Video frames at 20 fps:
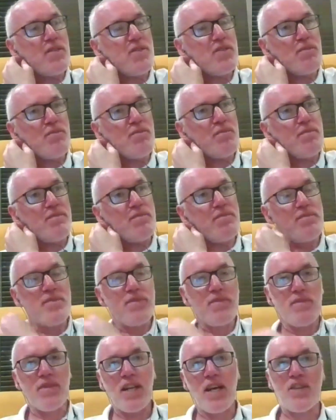some
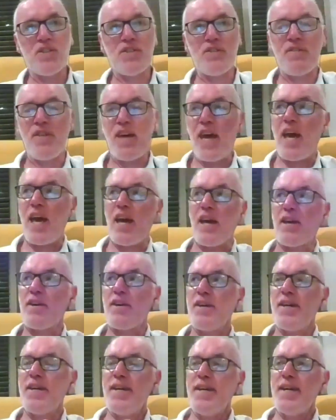glass of
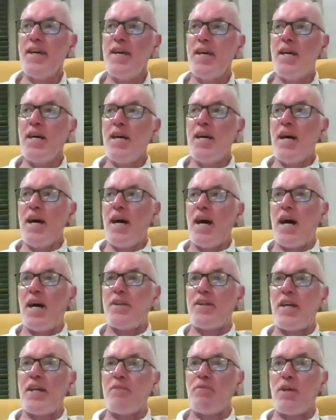egg.
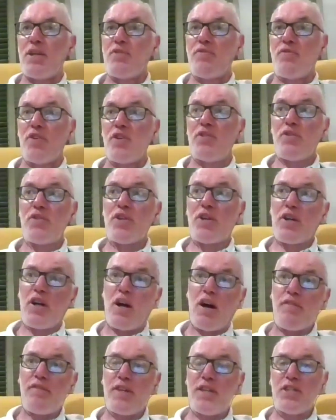And then went for another
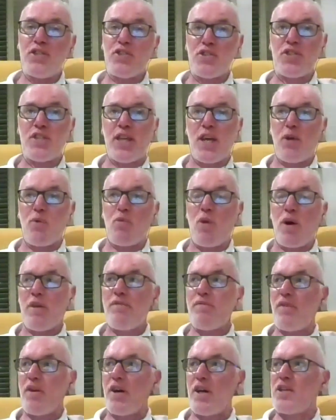coffee just to get
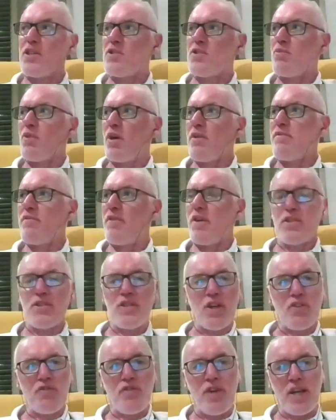Wi-Fi, because Wi-Fi is
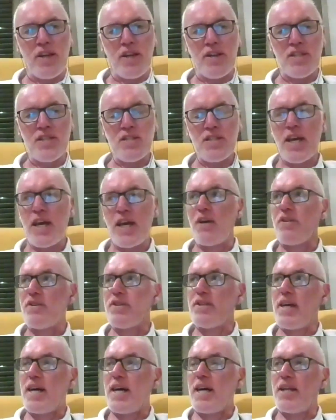not great in this
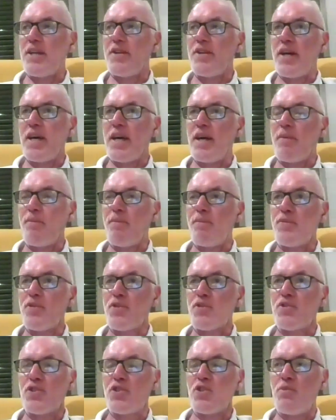town, and
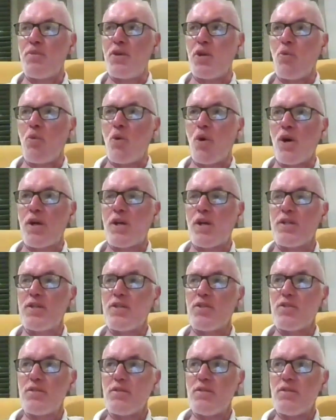just to do a bit of work.